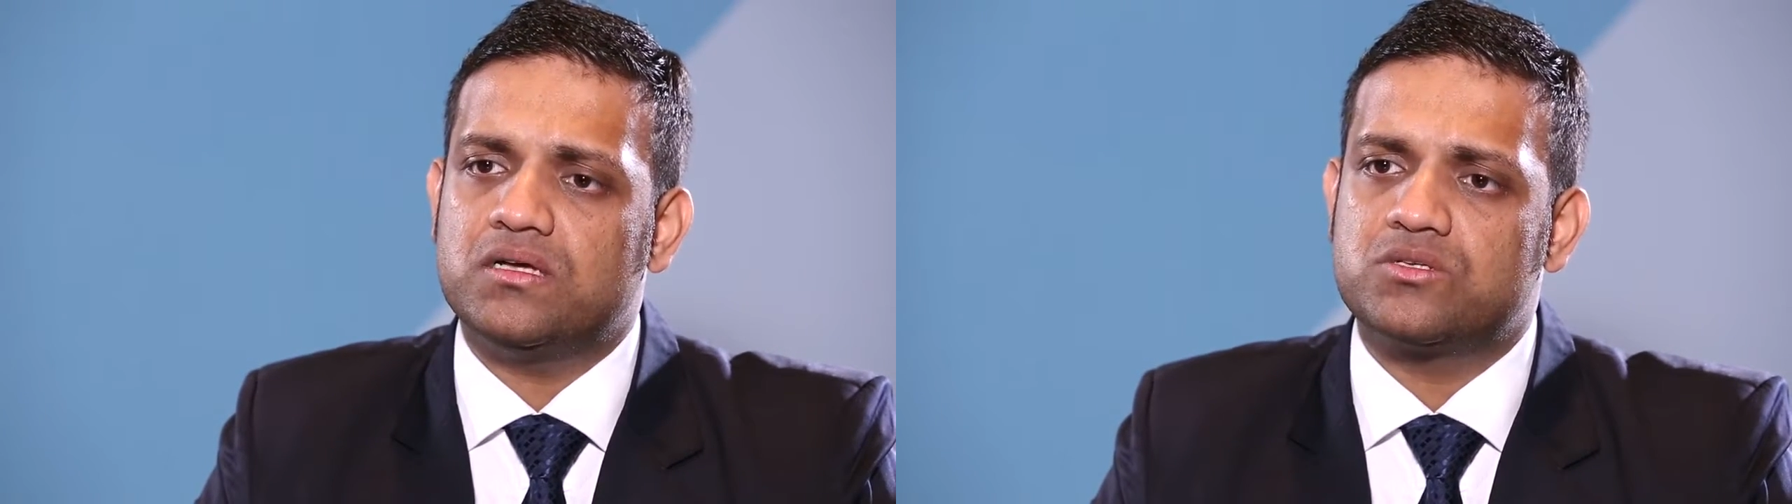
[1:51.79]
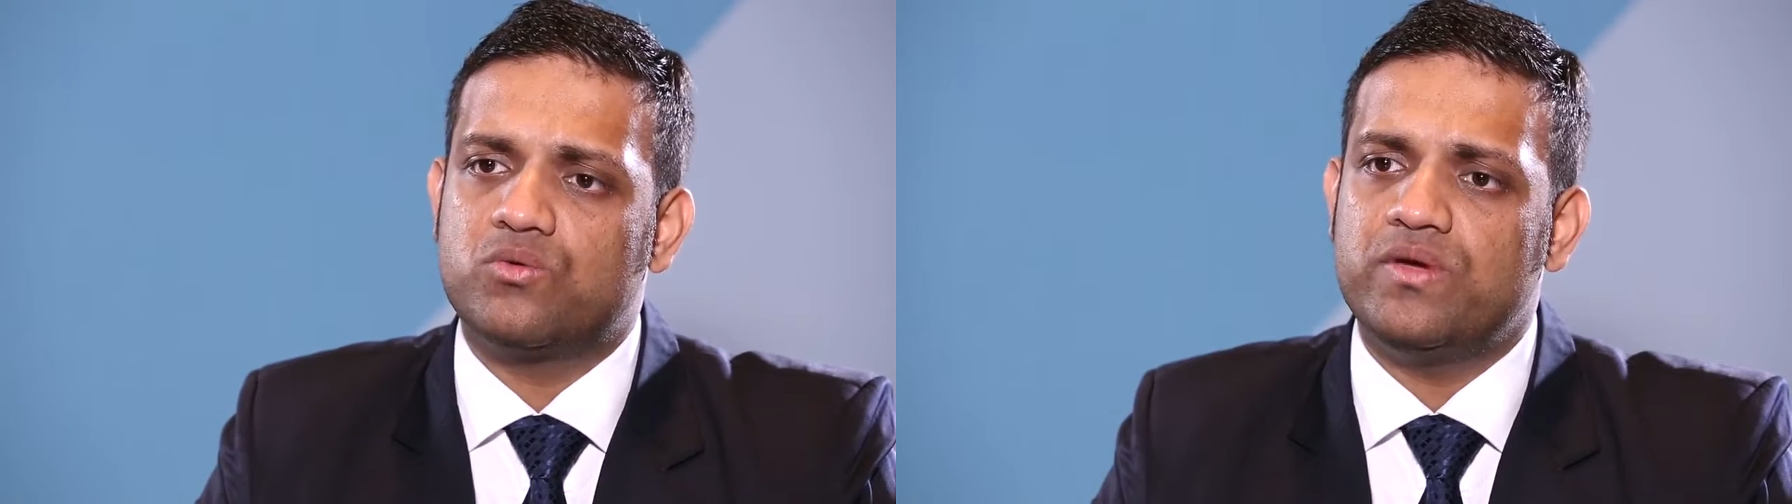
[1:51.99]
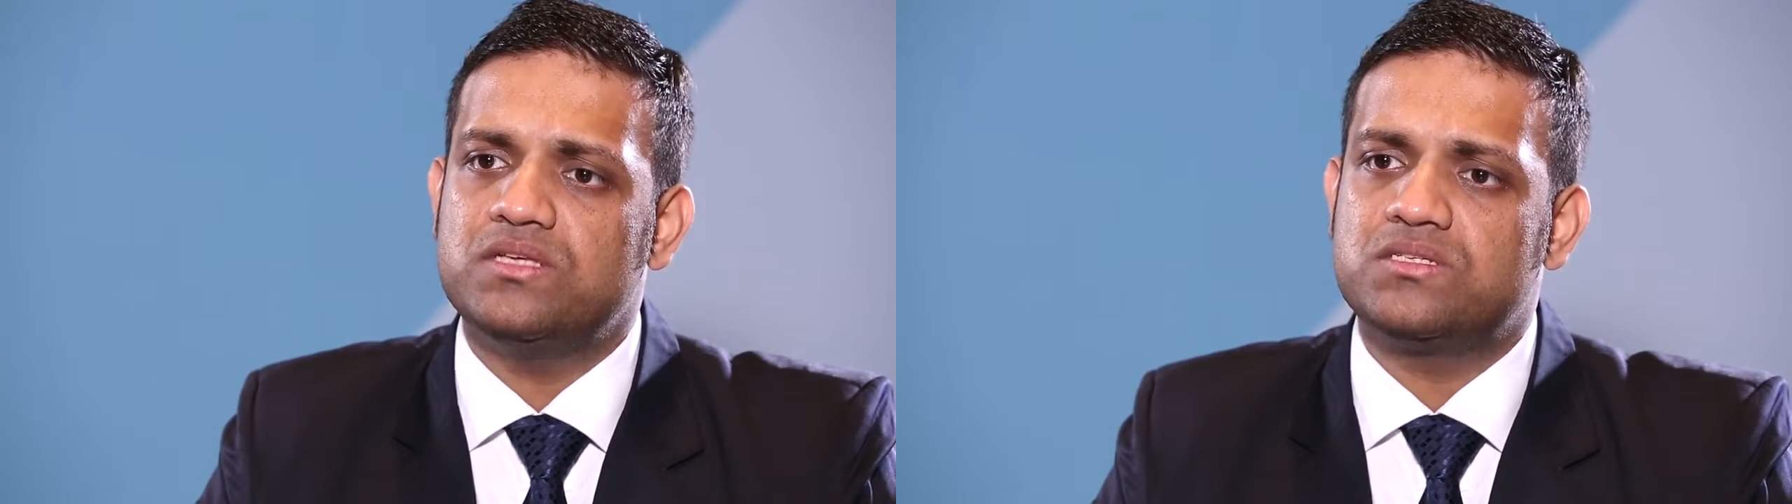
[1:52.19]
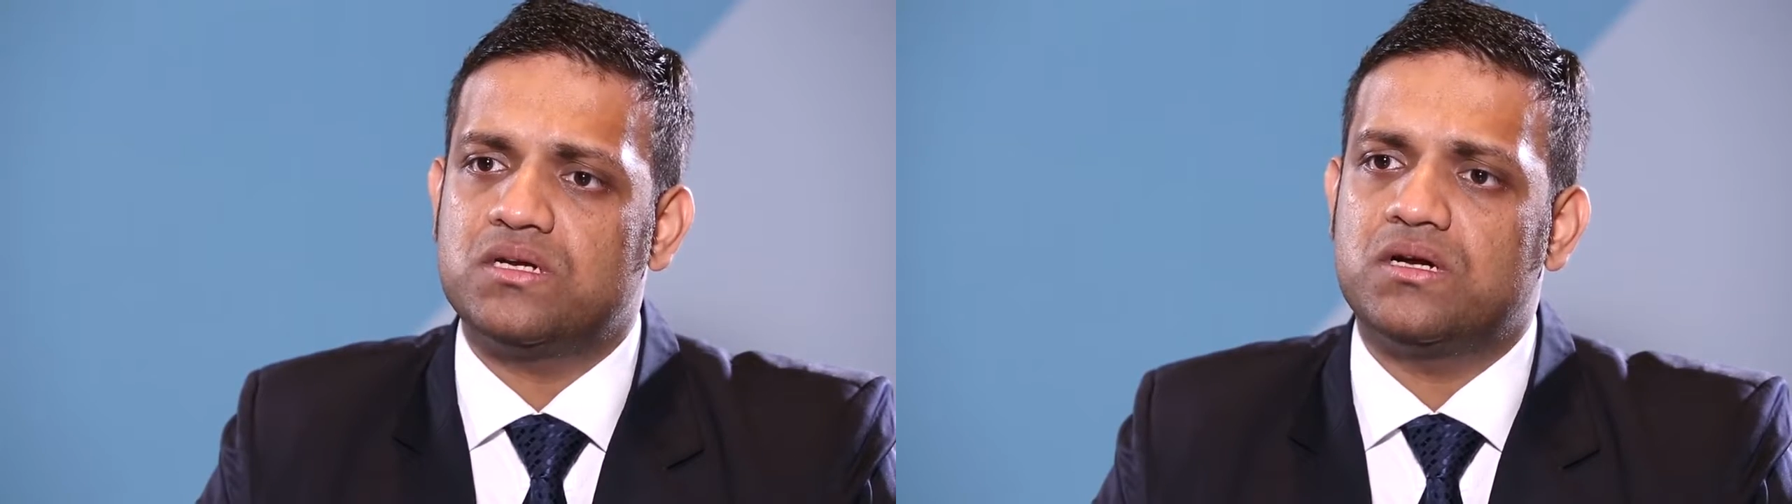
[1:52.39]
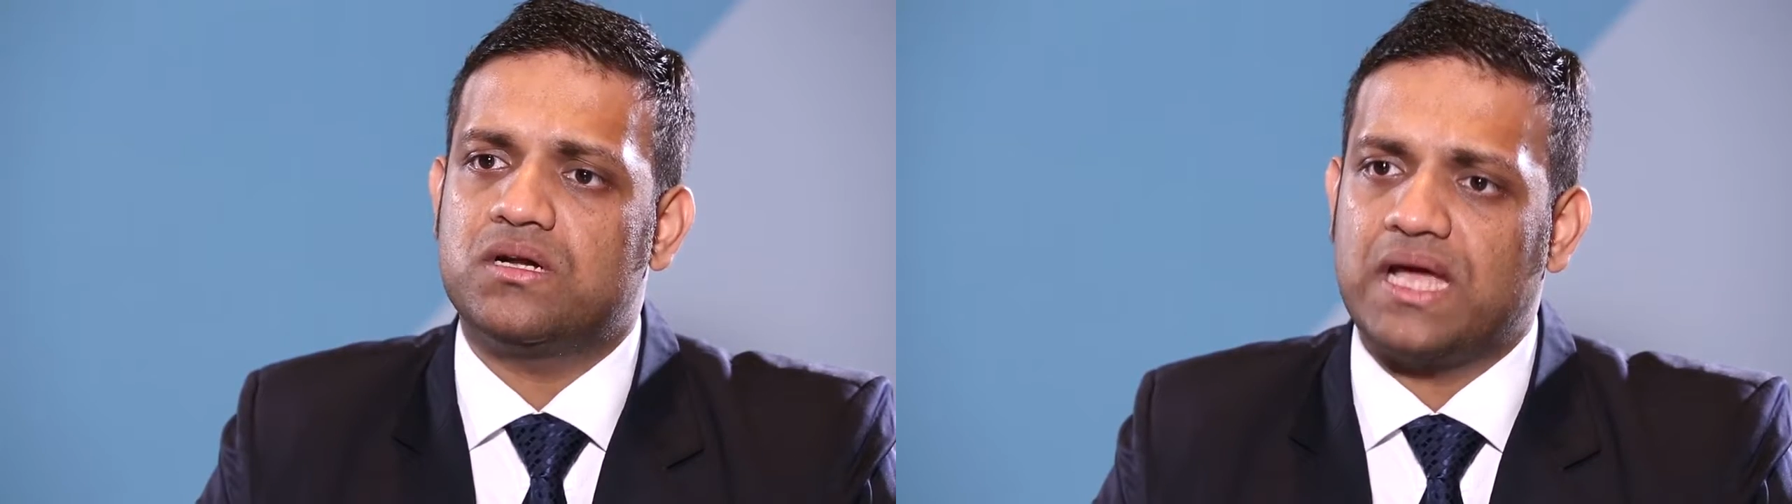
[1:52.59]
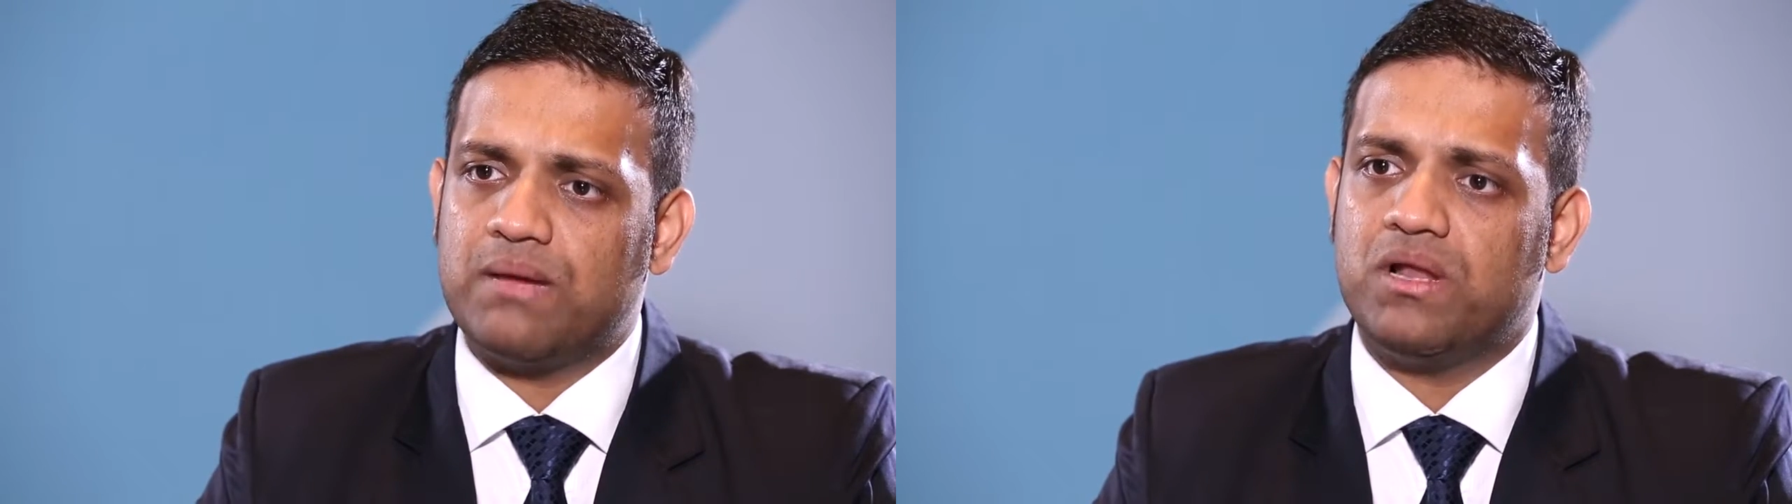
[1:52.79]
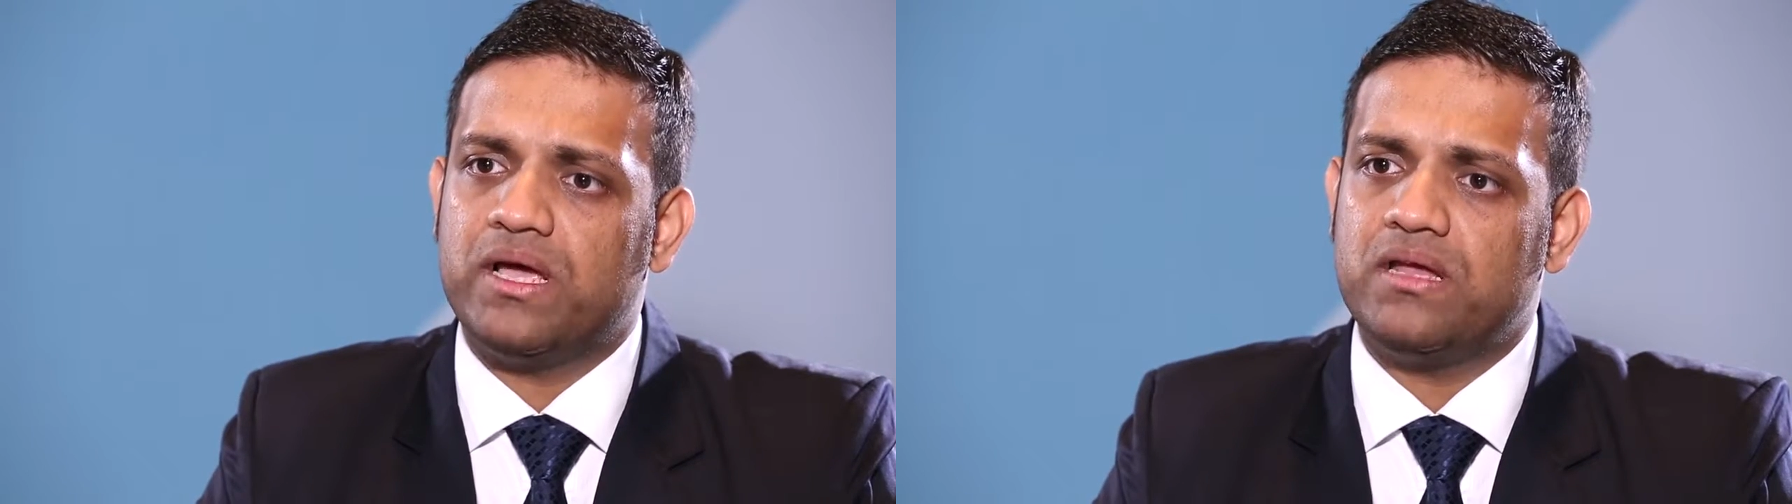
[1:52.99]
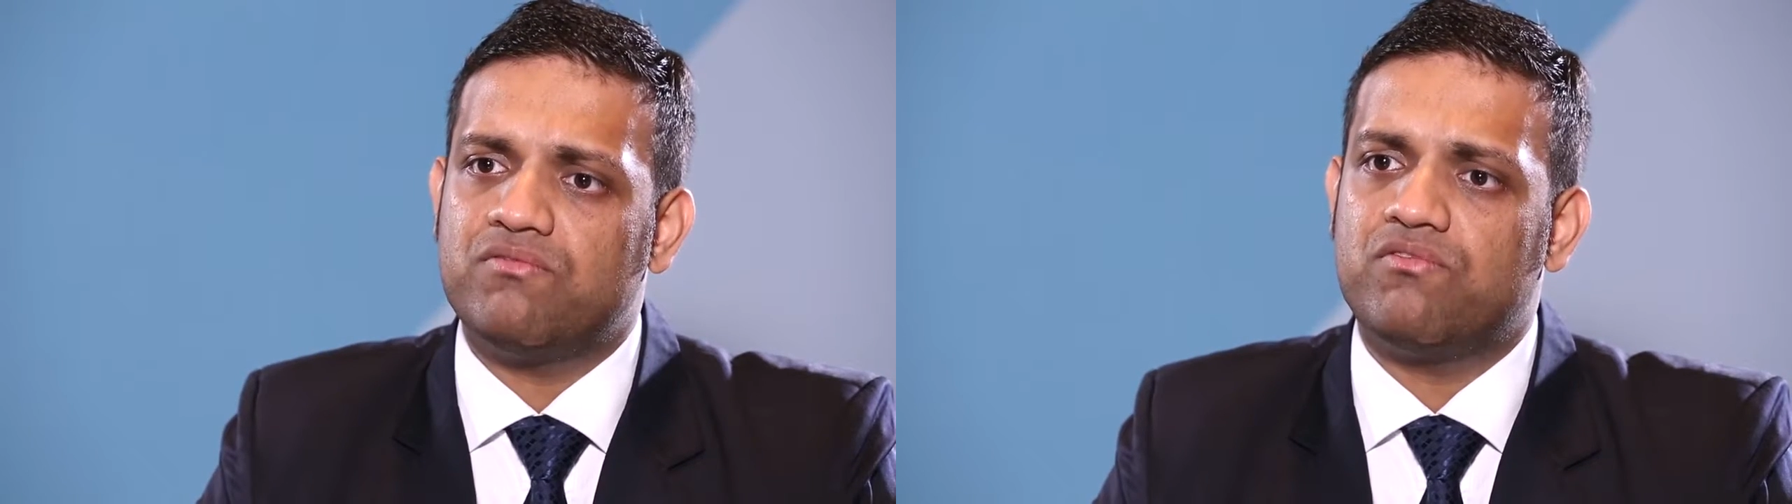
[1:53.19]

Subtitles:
squeezed timeline,